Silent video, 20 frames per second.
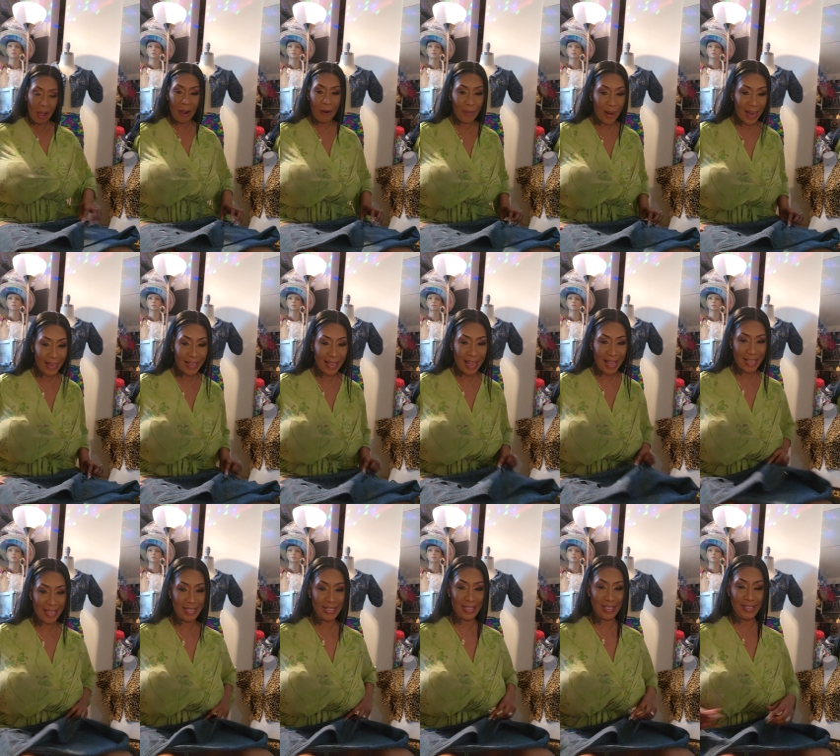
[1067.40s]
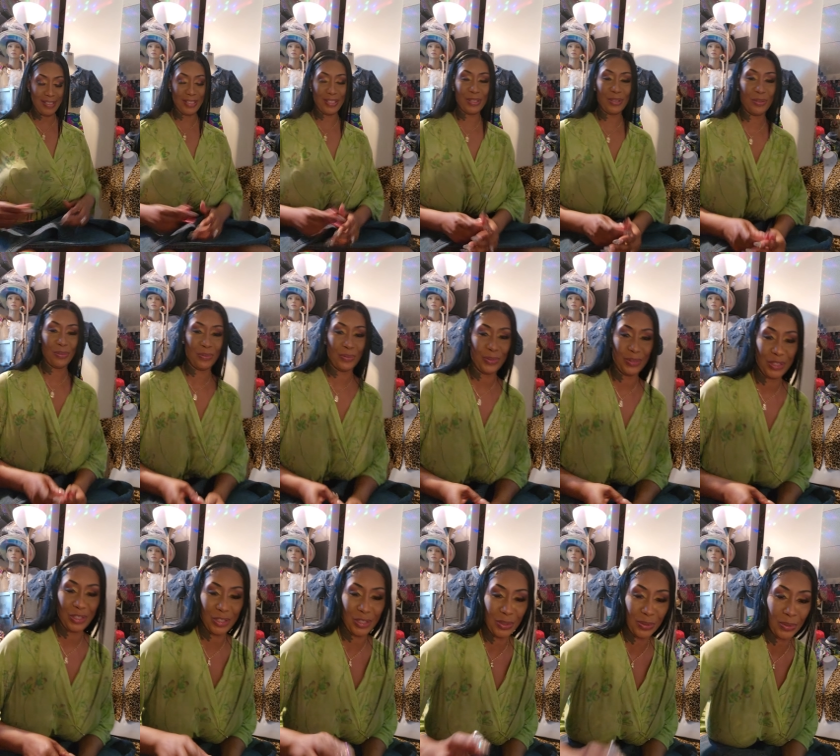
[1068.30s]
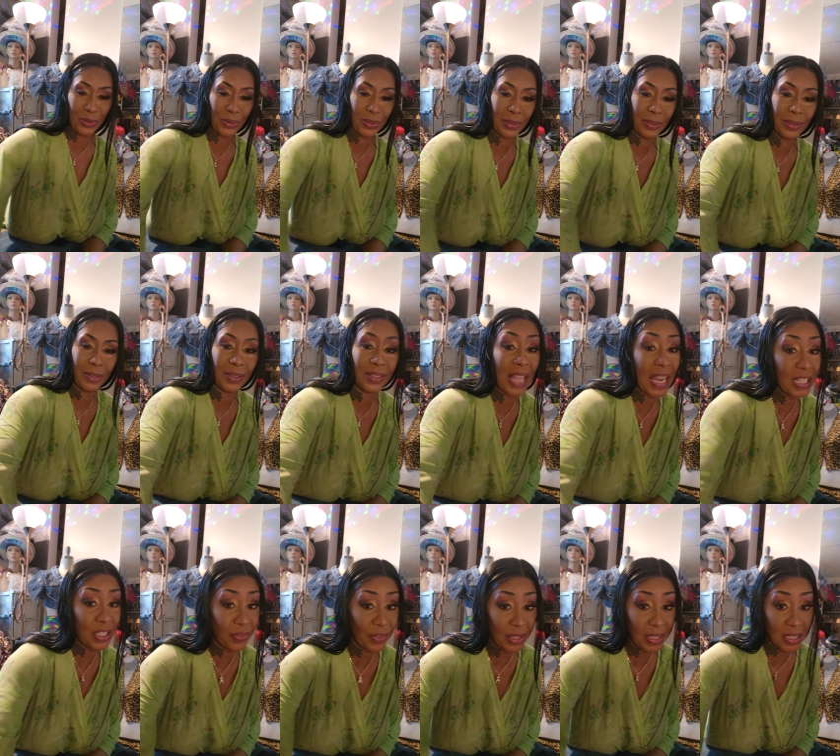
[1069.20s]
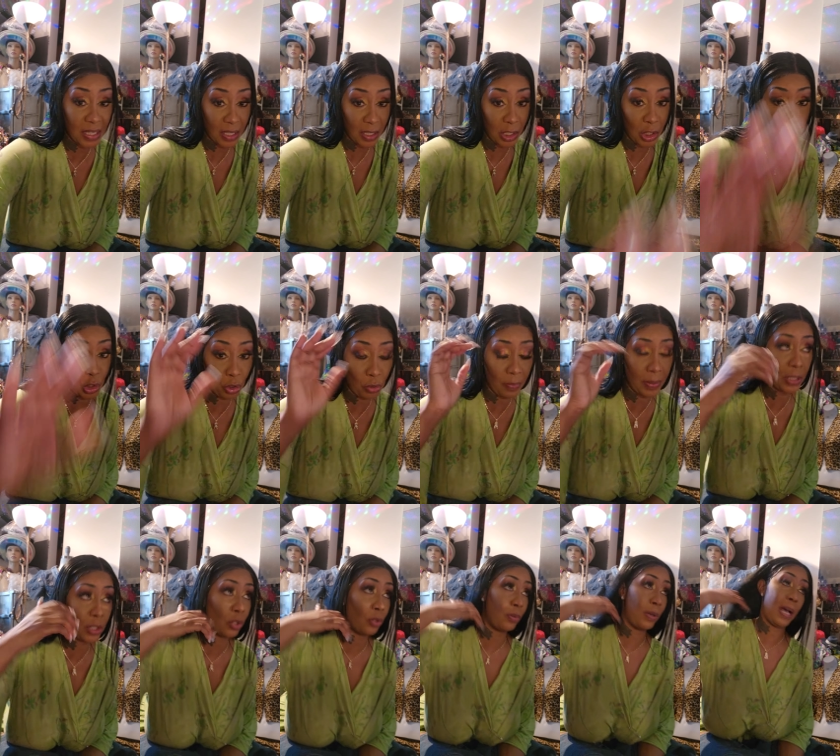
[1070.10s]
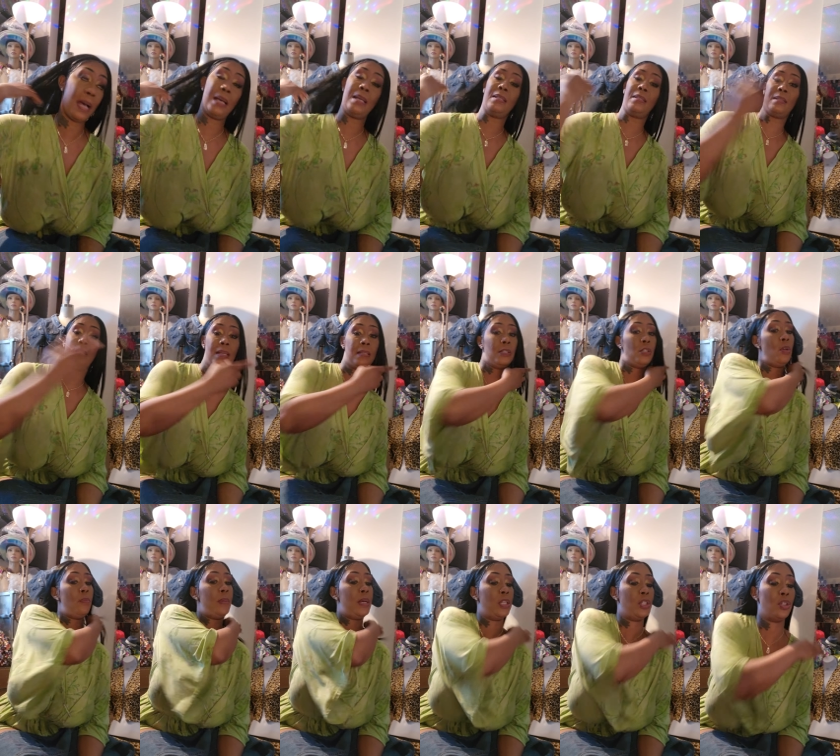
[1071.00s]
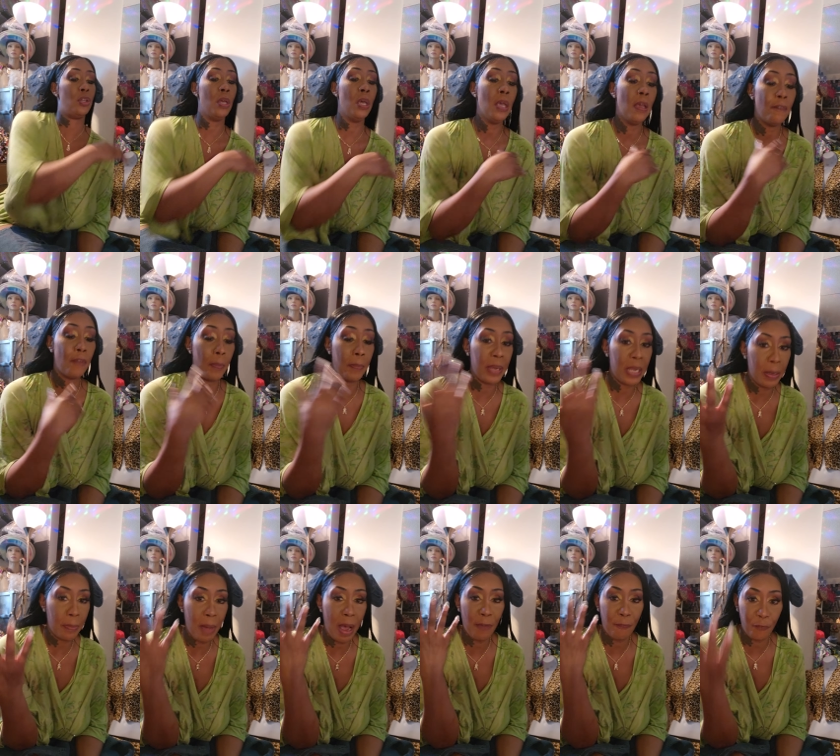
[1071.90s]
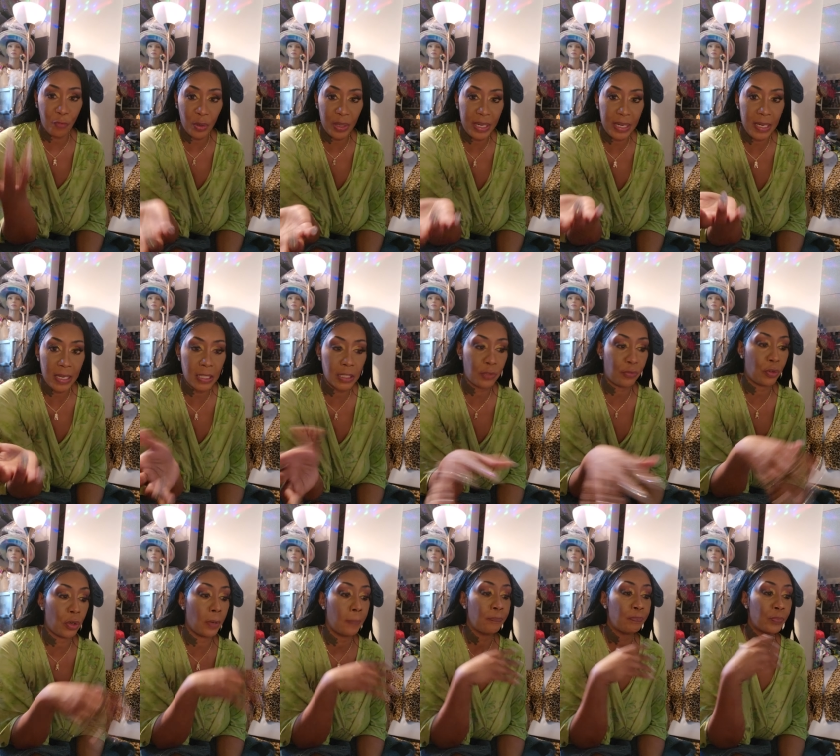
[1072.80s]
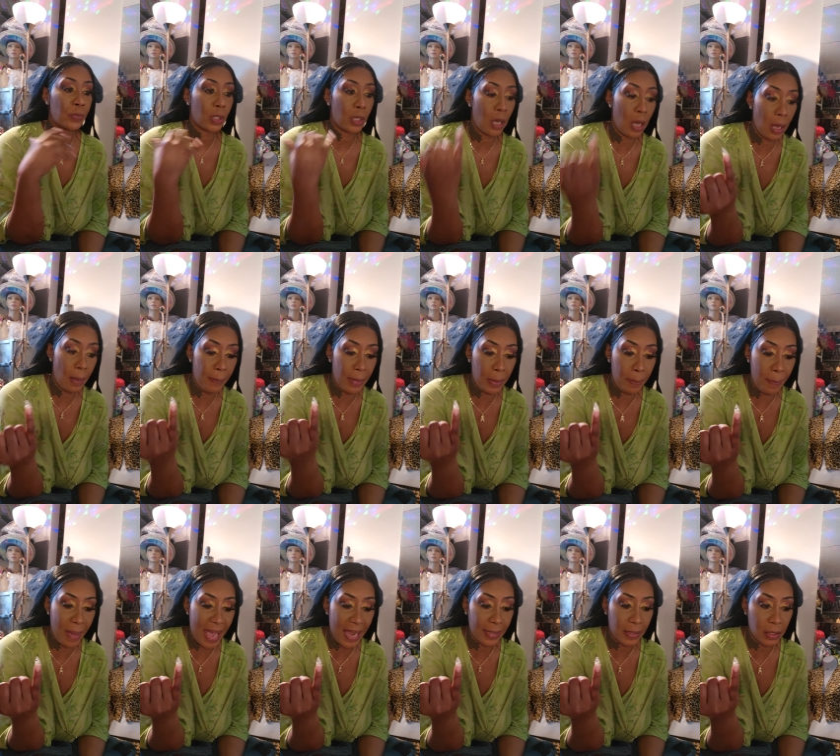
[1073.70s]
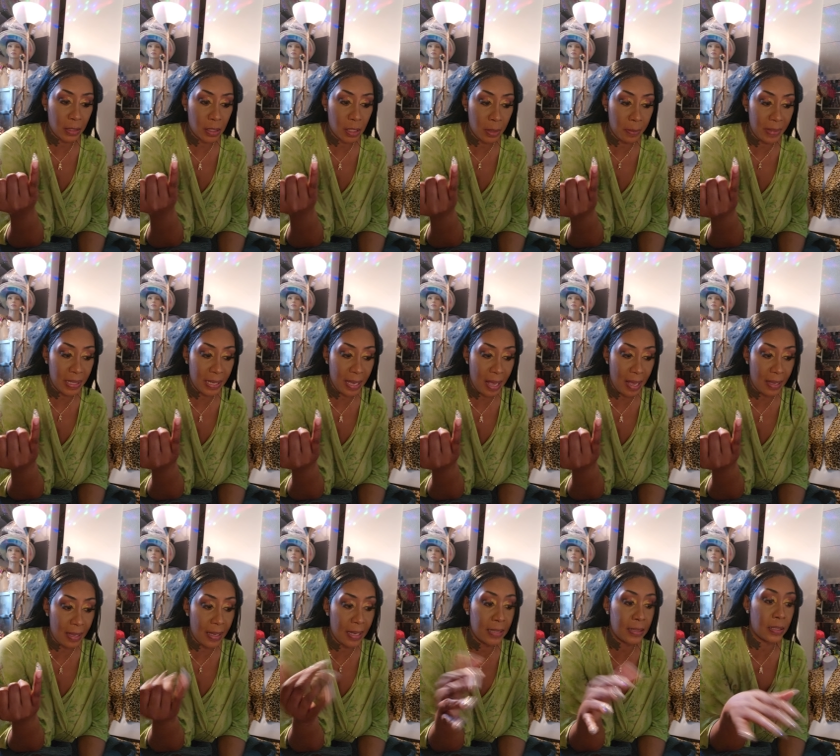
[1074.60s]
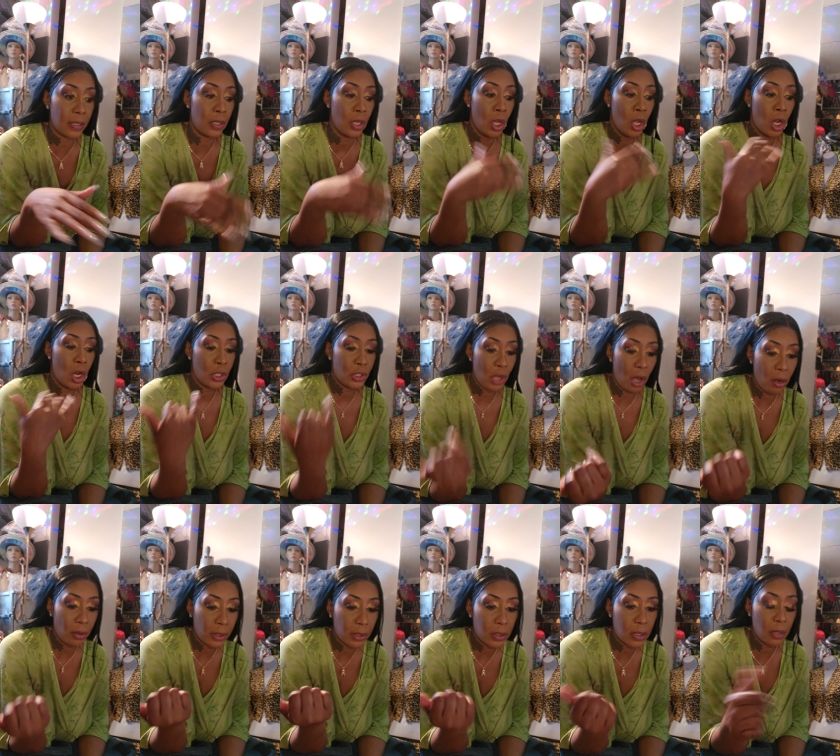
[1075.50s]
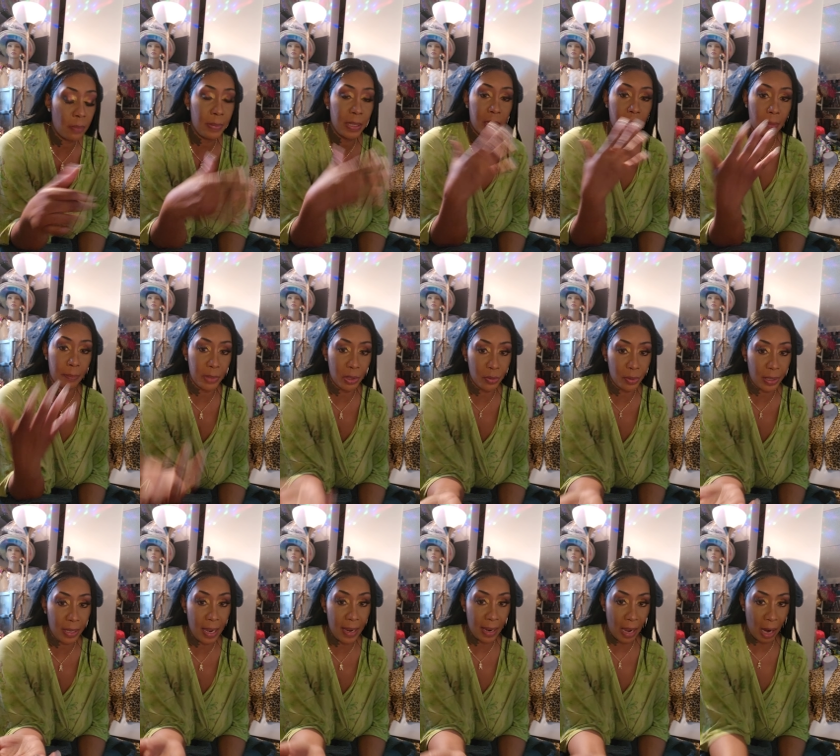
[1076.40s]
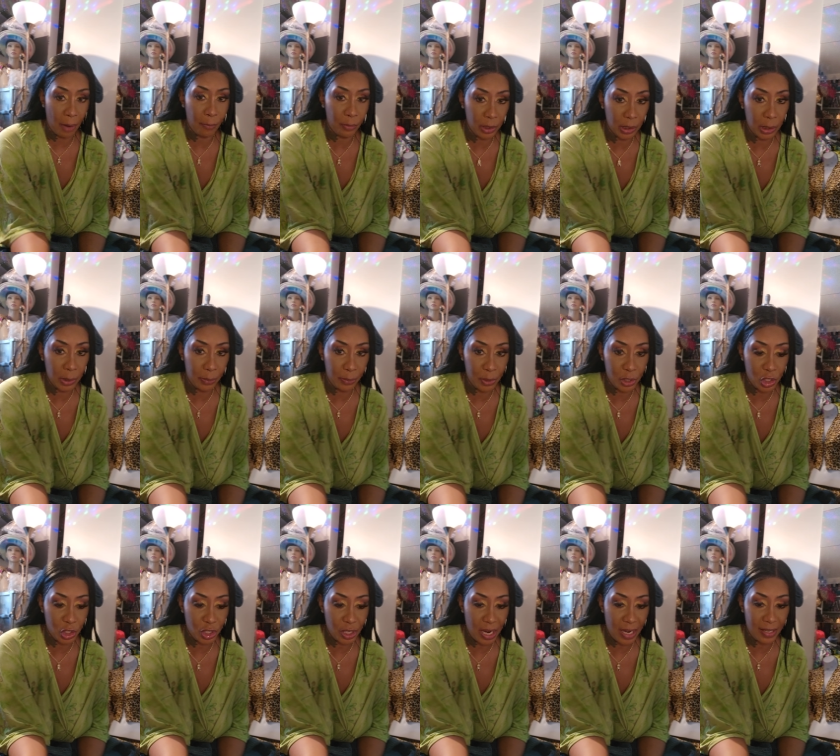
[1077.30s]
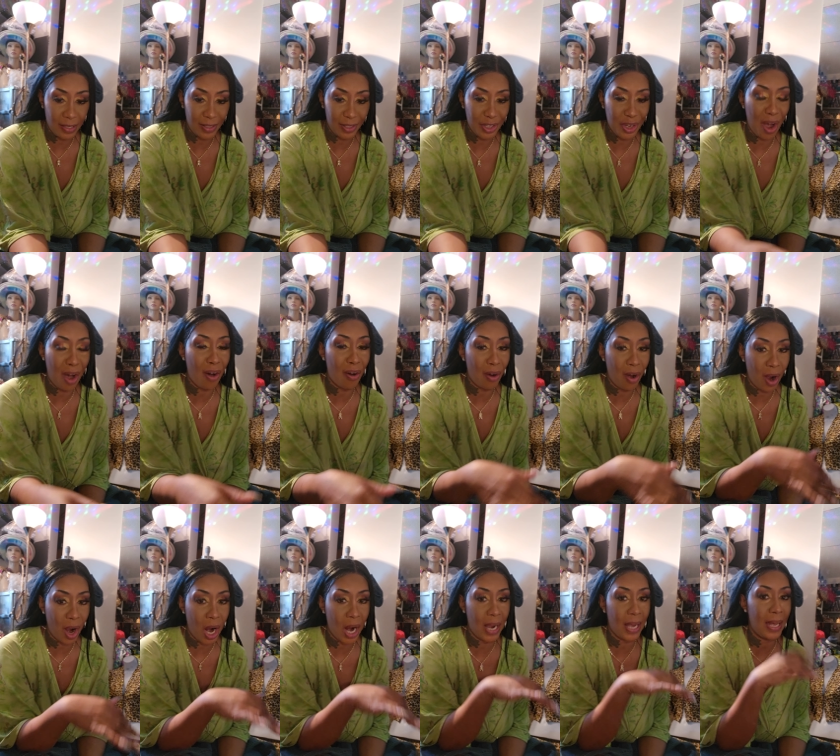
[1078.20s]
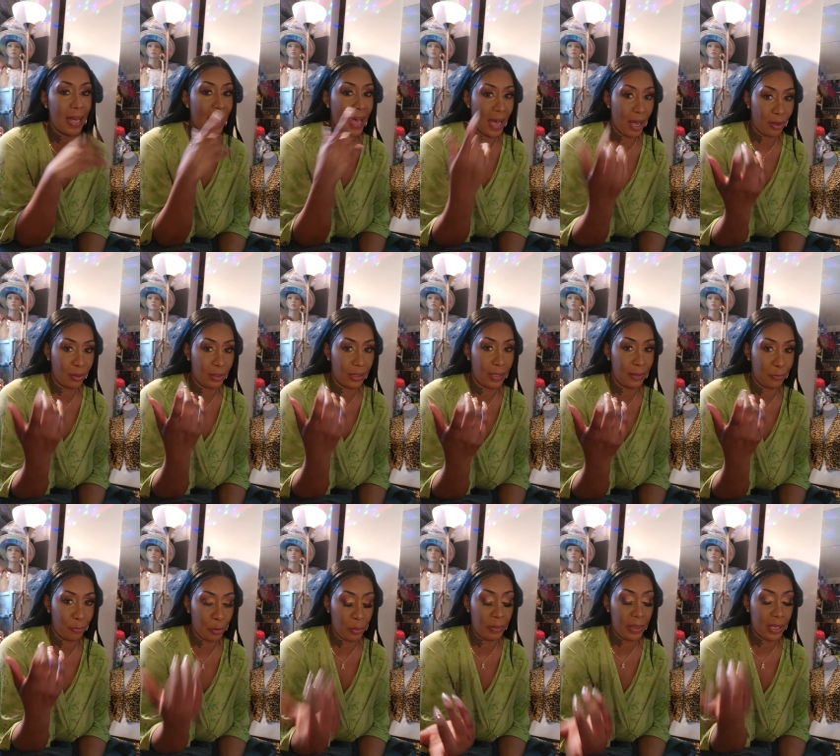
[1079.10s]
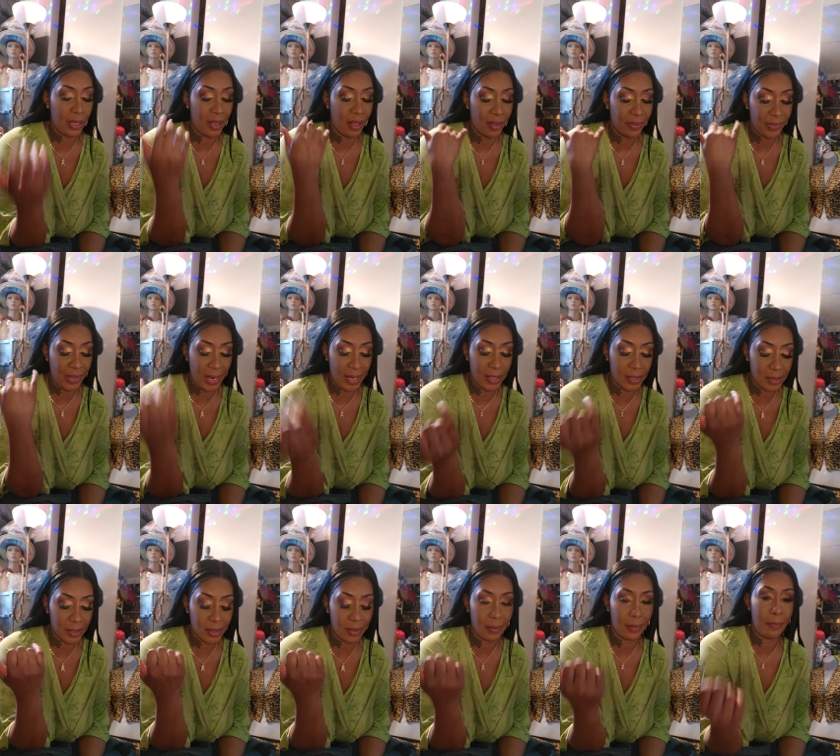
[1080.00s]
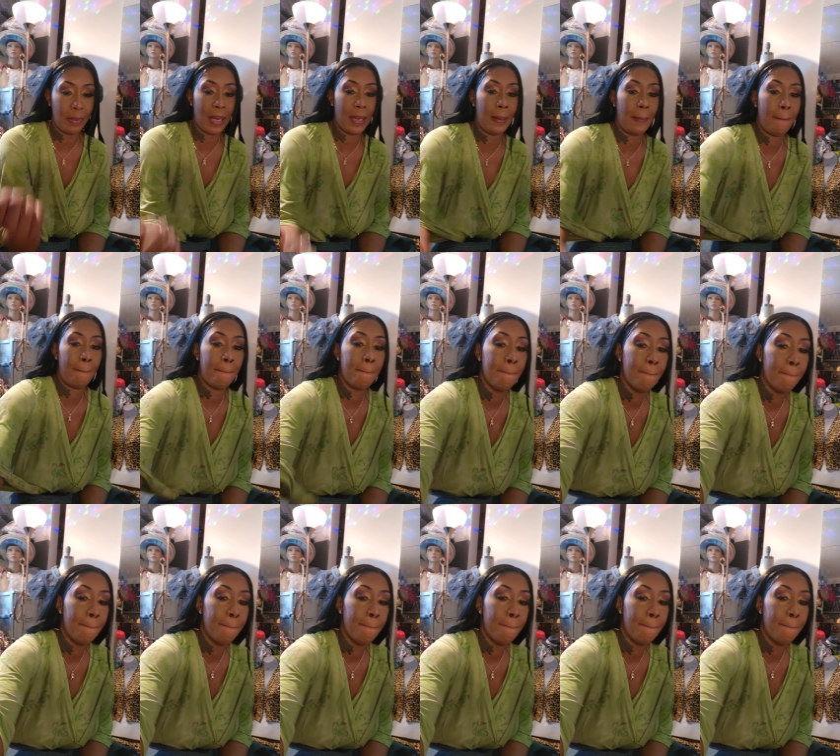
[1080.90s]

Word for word: All right, guys. See you soon. Toodles thanks for listening to me too, guys. Thanks so much for being my friends, for coming back to me, guys, and talking to me, communicate. I really appreciate it. Y'all are an outlet for me. Thanks. Bye.